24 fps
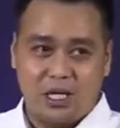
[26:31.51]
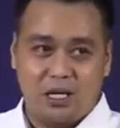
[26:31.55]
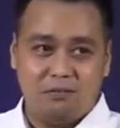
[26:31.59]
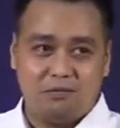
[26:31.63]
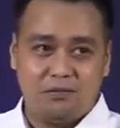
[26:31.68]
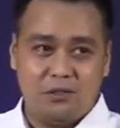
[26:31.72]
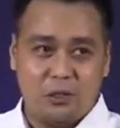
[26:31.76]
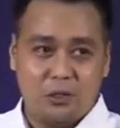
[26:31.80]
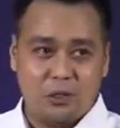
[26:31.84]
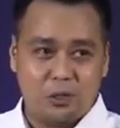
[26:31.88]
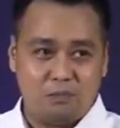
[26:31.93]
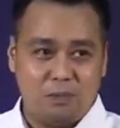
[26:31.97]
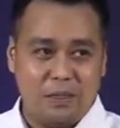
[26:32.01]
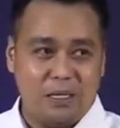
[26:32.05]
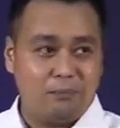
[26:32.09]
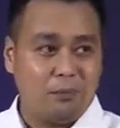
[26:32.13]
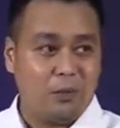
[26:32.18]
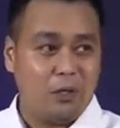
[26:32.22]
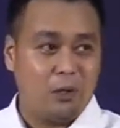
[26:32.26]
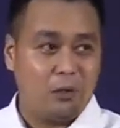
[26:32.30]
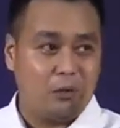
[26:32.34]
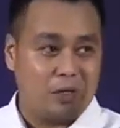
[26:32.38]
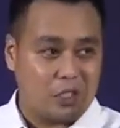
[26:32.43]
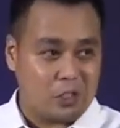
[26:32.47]
of those
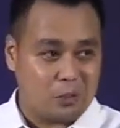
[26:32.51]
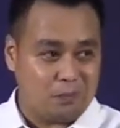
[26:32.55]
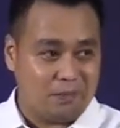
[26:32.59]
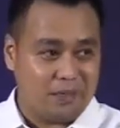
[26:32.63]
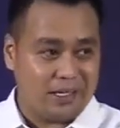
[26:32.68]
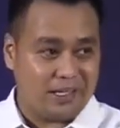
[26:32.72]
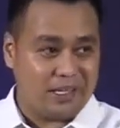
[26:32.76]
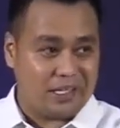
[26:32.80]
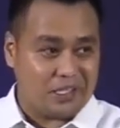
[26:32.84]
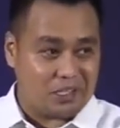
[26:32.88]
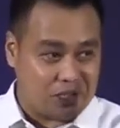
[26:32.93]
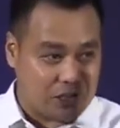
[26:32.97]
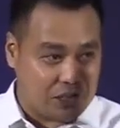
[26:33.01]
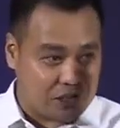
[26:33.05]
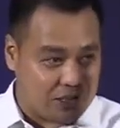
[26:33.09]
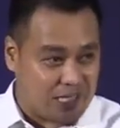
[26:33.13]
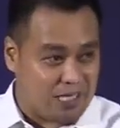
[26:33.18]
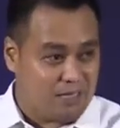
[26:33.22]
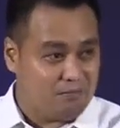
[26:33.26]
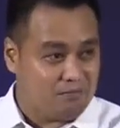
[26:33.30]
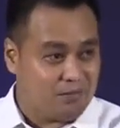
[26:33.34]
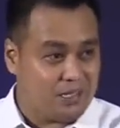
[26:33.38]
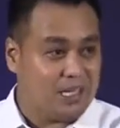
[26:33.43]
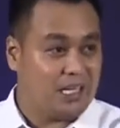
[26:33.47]
people who experienced the
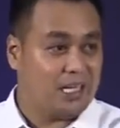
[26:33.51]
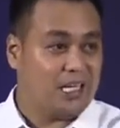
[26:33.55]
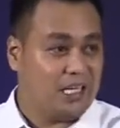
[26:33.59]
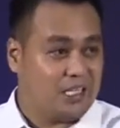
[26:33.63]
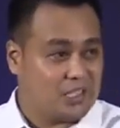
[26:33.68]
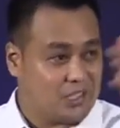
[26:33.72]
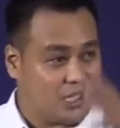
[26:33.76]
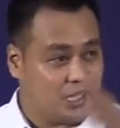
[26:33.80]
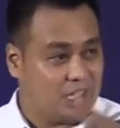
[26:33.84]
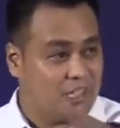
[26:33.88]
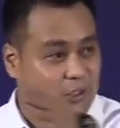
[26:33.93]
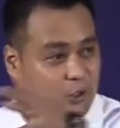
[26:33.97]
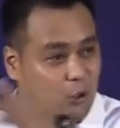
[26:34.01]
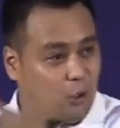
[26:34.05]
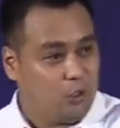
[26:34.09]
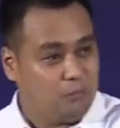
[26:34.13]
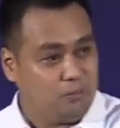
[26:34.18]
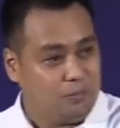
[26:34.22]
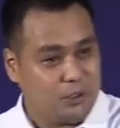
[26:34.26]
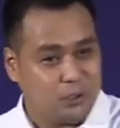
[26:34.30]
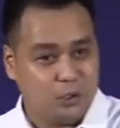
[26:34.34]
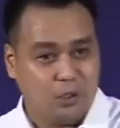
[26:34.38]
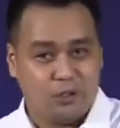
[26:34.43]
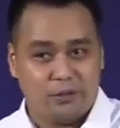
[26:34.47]
same thing inside the
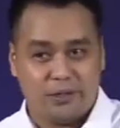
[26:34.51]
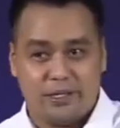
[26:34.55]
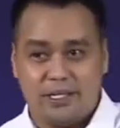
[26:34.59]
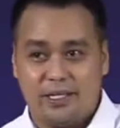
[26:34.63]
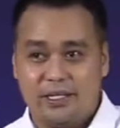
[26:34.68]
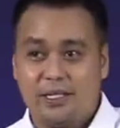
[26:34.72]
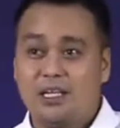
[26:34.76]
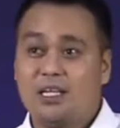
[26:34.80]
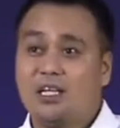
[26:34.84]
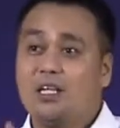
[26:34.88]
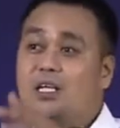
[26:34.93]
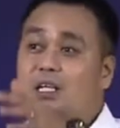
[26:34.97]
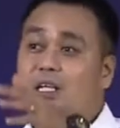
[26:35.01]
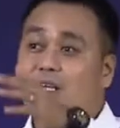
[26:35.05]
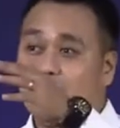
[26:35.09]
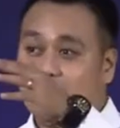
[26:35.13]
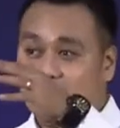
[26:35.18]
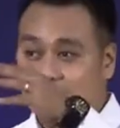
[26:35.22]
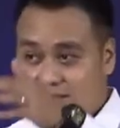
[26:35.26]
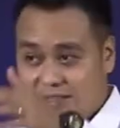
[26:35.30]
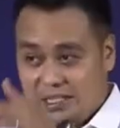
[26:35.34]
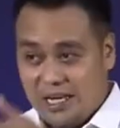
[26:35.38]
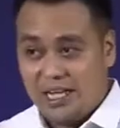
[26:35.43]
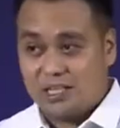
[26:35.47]
dormitory,
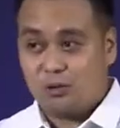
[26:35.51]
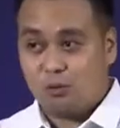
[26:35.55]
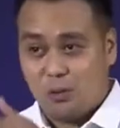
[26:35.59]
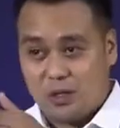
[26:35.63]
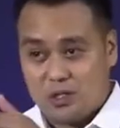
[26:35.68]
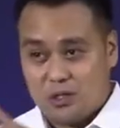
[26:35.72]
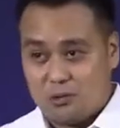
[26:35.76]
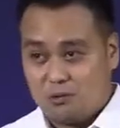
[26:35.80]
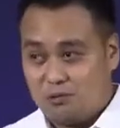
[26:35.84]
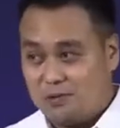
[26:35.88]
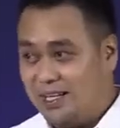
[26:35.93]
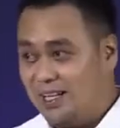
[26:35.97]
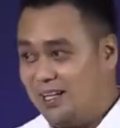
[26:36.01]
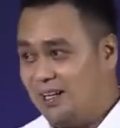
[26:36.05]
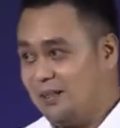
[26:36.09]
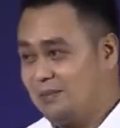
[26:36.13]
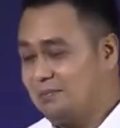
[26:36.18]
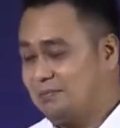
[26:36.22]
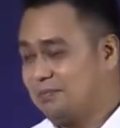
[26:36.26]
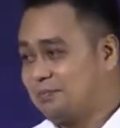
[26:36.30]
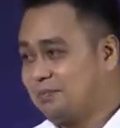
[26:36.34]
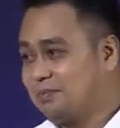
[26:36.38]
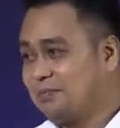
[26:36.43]
that was real.